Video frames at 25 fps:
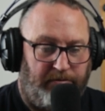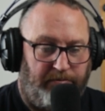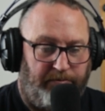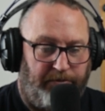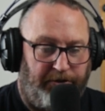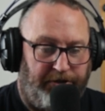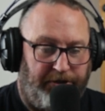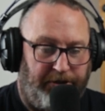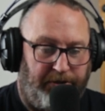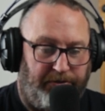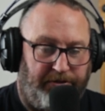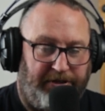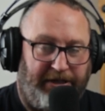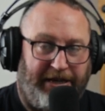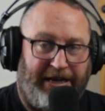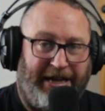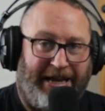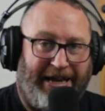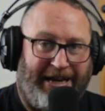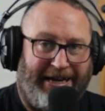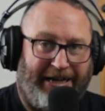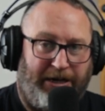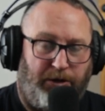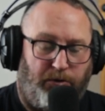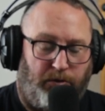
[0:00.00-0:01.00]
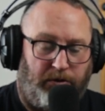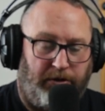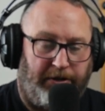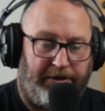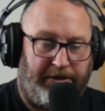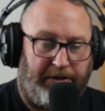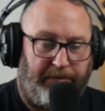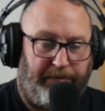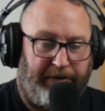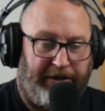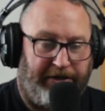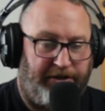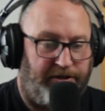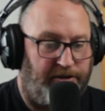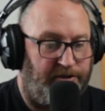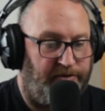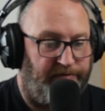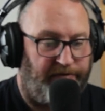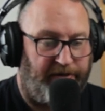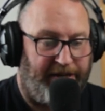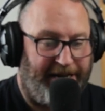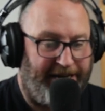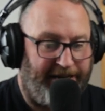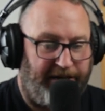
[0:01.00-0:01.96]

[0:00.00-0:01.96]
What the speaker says: producing high quality pictures of